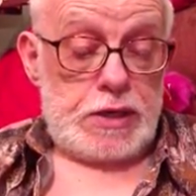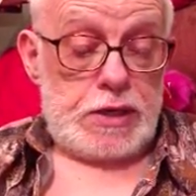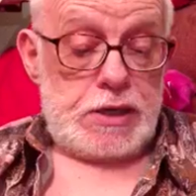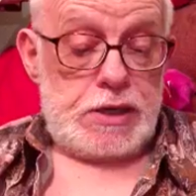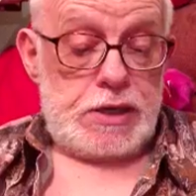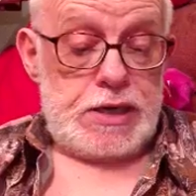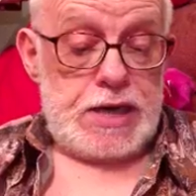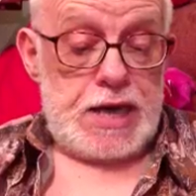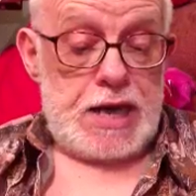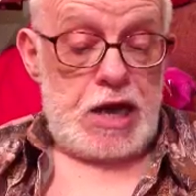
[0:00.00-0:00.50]

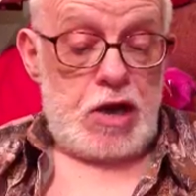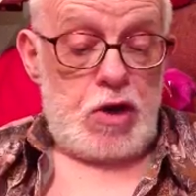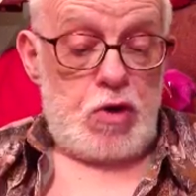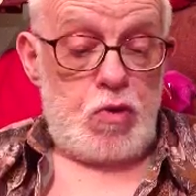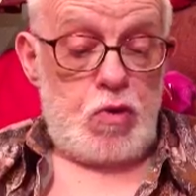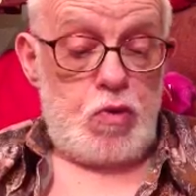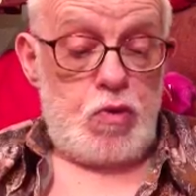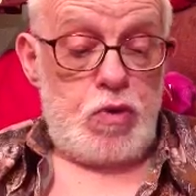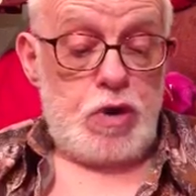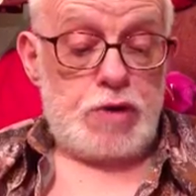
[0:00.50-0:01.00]

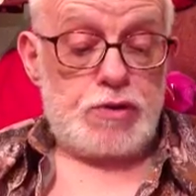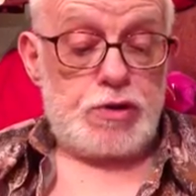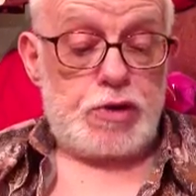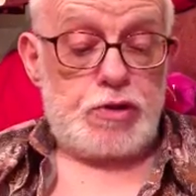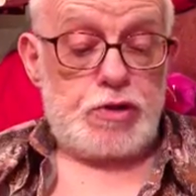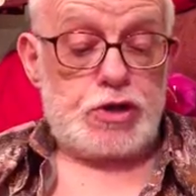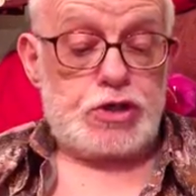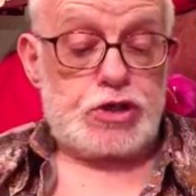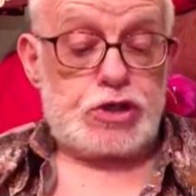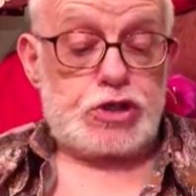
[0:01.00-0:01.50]
now that
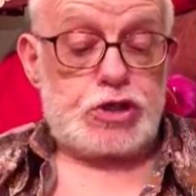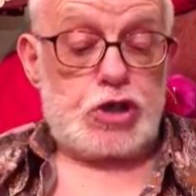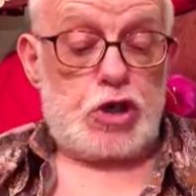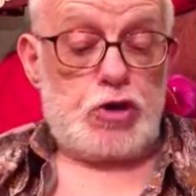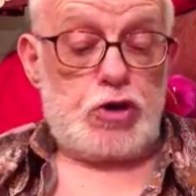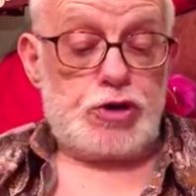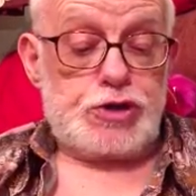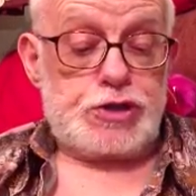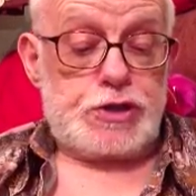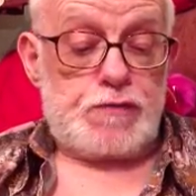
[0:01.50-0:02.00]
the
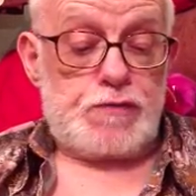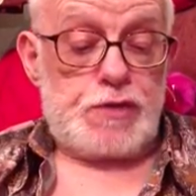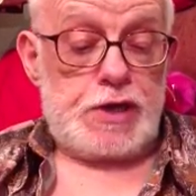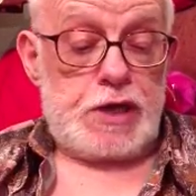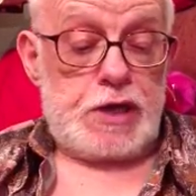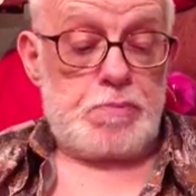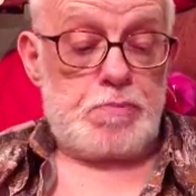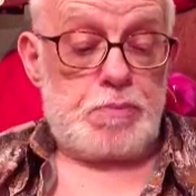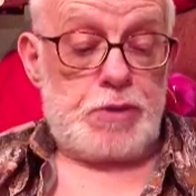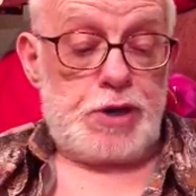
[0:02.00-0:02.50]
salt of
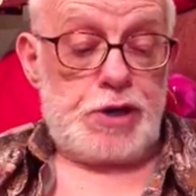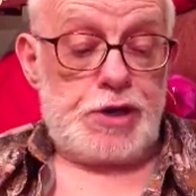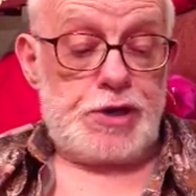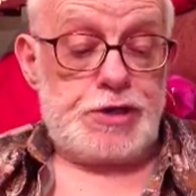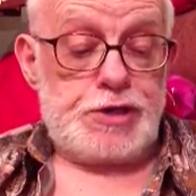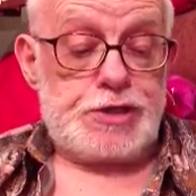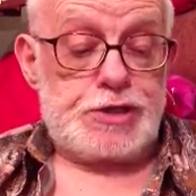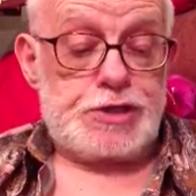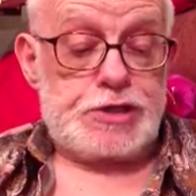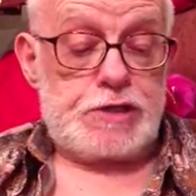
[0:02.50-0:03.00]
their
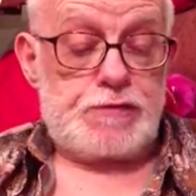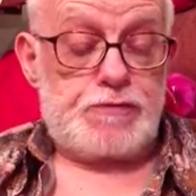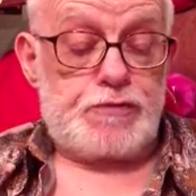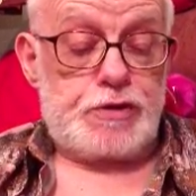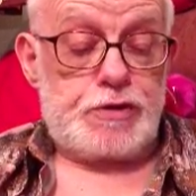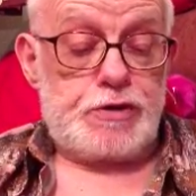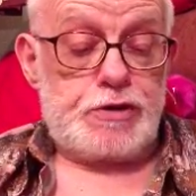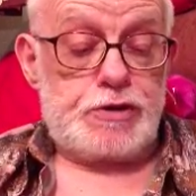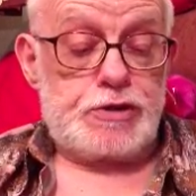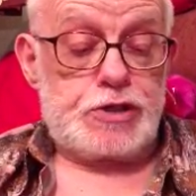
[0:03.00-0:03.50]
blood
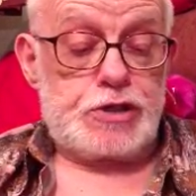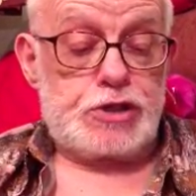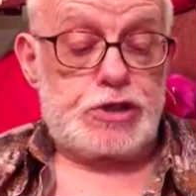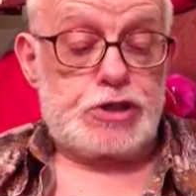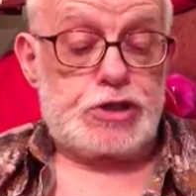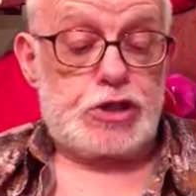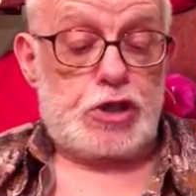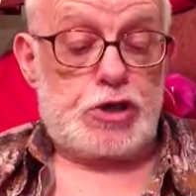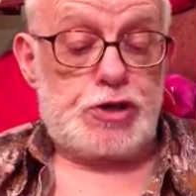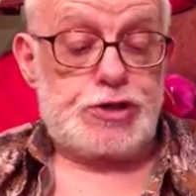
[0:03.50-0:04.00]
stiffens a
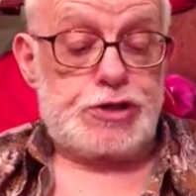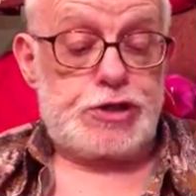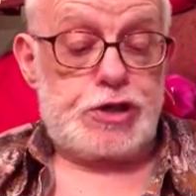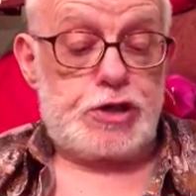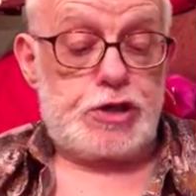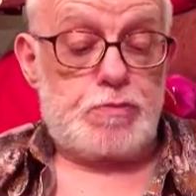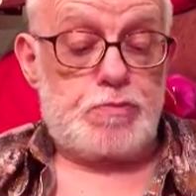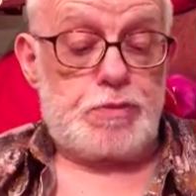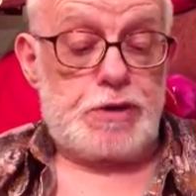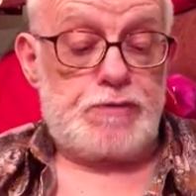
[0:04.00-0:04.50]
saltier
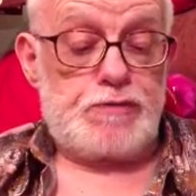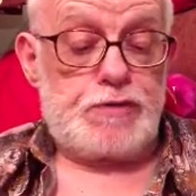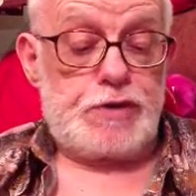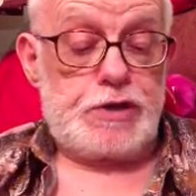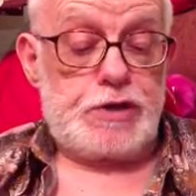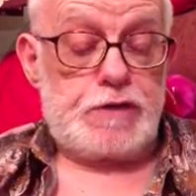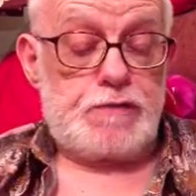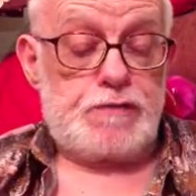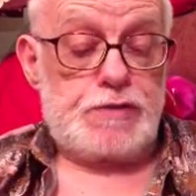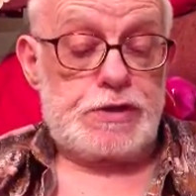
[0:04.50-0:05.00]

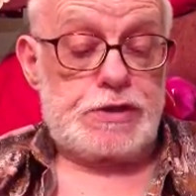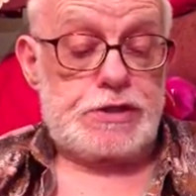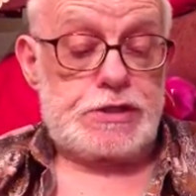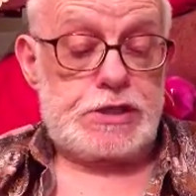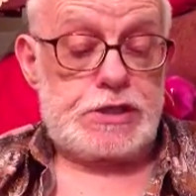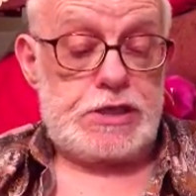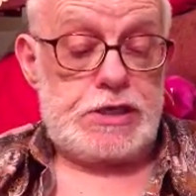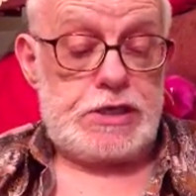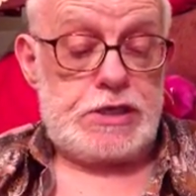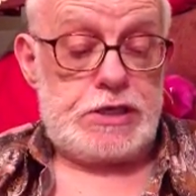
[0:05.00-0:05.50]
oblivion of the
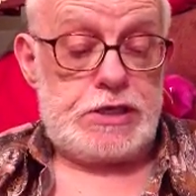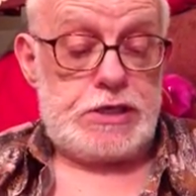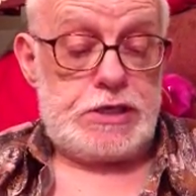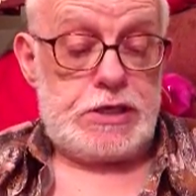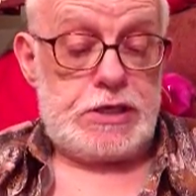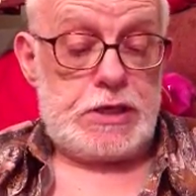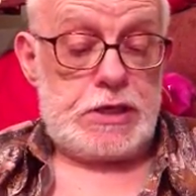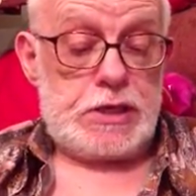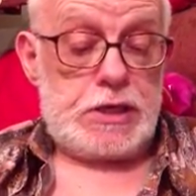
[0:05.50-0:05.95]
sea,